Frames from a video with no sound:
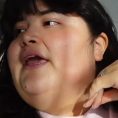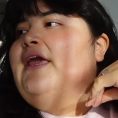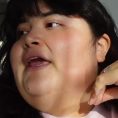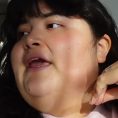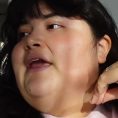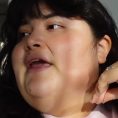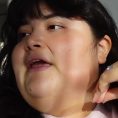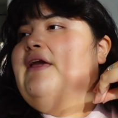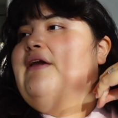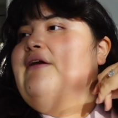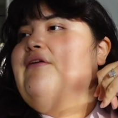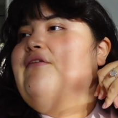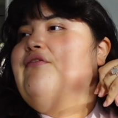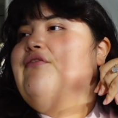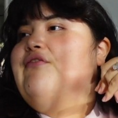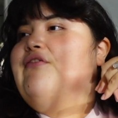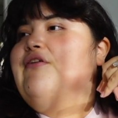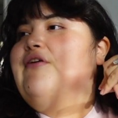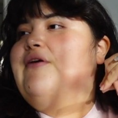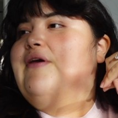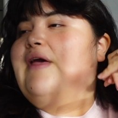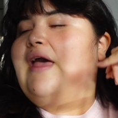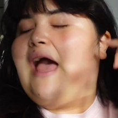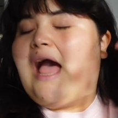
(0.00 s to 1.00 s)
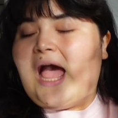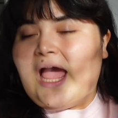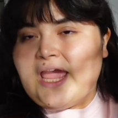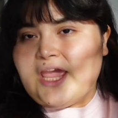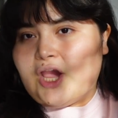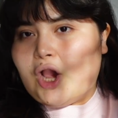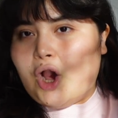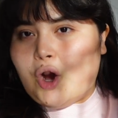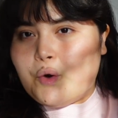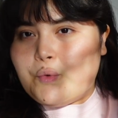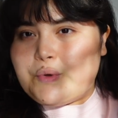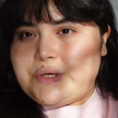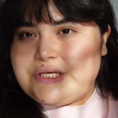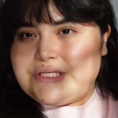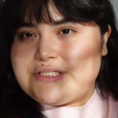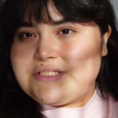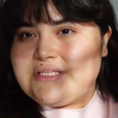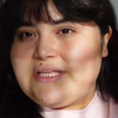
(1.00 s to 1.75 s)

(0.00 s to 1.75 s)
If I always,